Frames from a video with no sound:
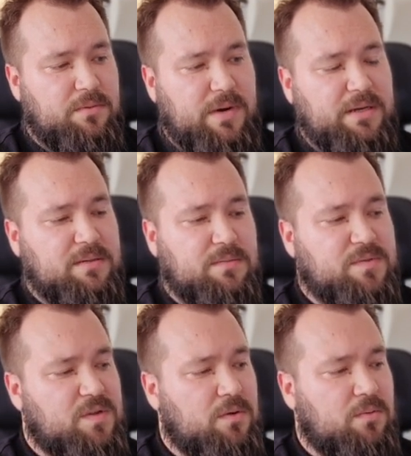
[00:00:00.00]
right?
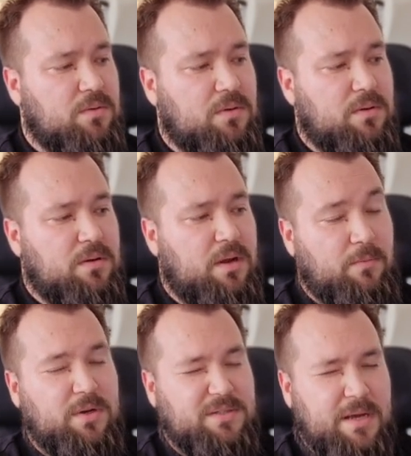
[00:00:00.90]
So I
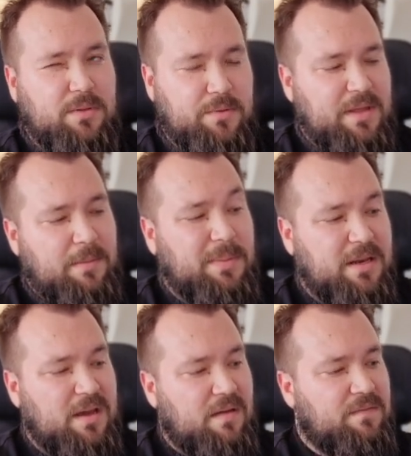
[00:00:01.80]
want to download that P
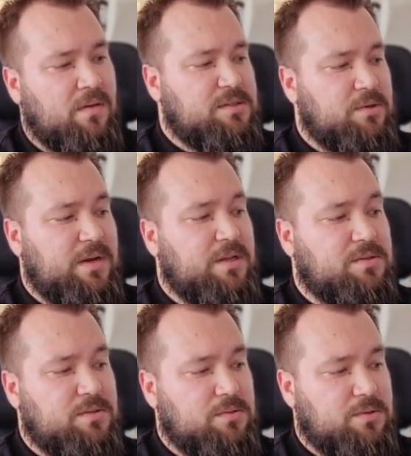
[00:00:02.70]
D F. So I need
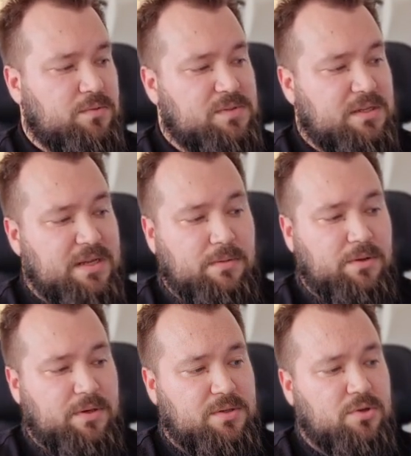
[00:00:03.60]
to use the
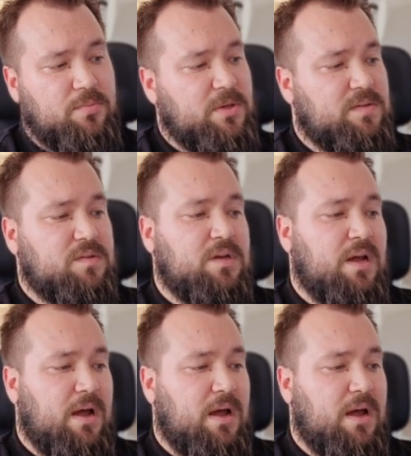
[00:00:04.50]
download a document.